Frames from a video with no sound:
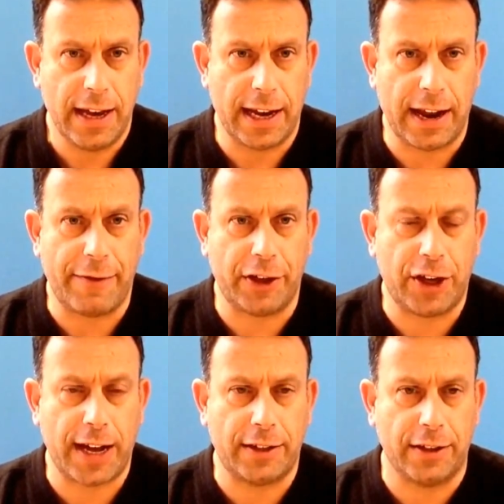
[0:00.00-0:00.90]
had every
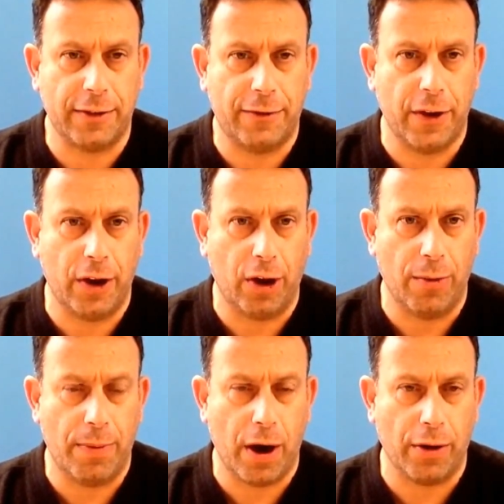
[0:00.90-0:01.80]
chance at the
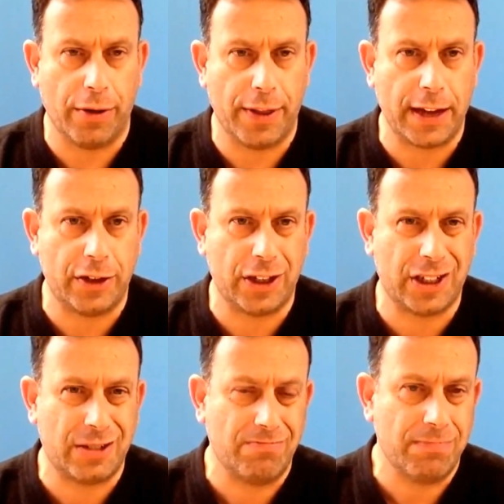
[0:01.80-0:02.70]
furlong pole, and then
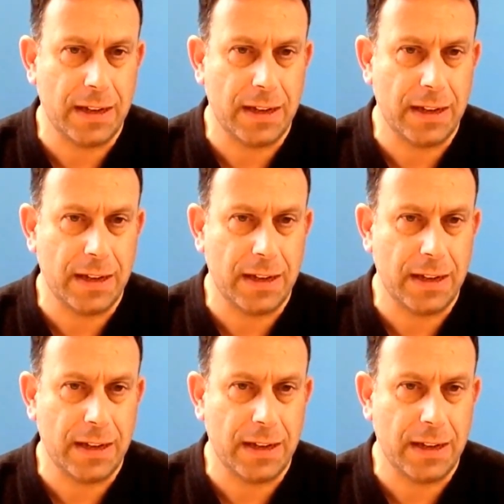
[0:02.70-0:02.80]
just,